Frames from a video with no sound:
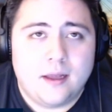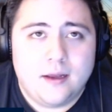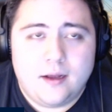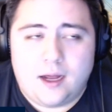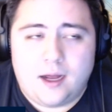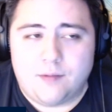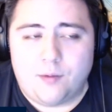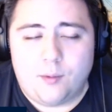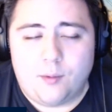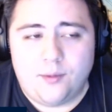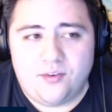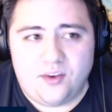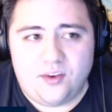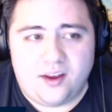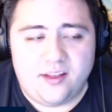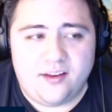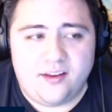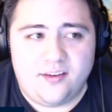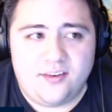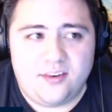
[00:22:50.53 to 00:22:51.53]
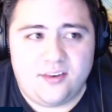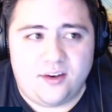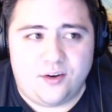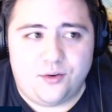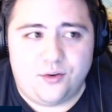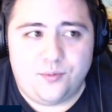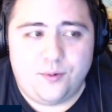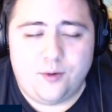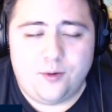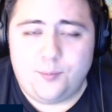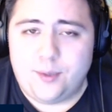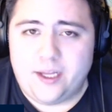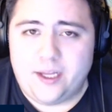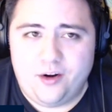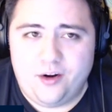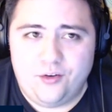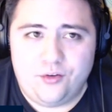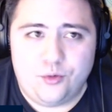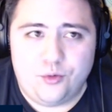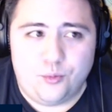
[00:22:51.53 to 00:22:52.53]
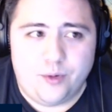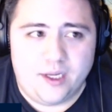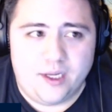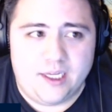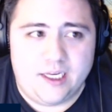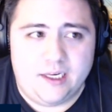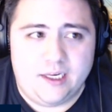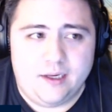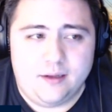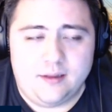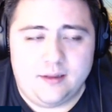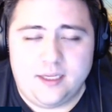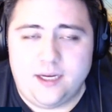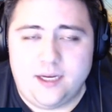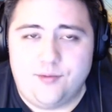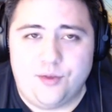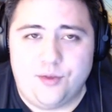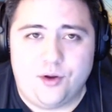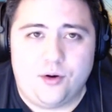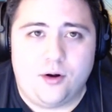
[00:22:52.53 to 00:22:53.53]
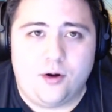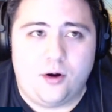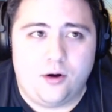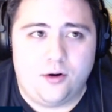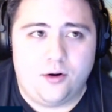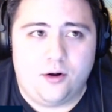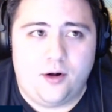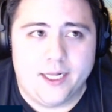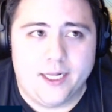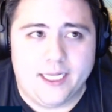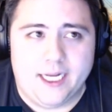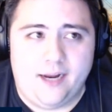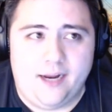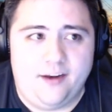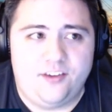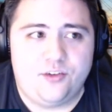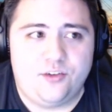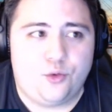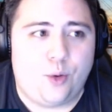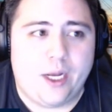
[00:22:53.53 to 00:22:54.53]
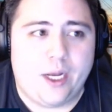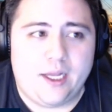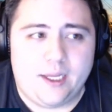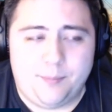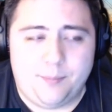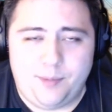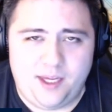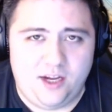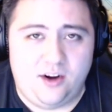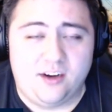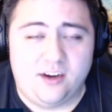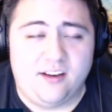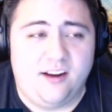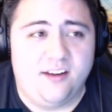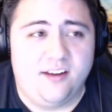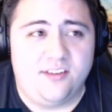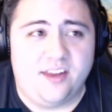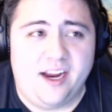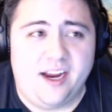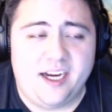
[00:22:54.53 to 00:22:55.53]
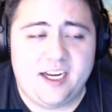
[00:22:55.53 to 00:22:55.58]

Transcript: I've always said this, there's few players who really leave their heart on the ice quite like Pionk does.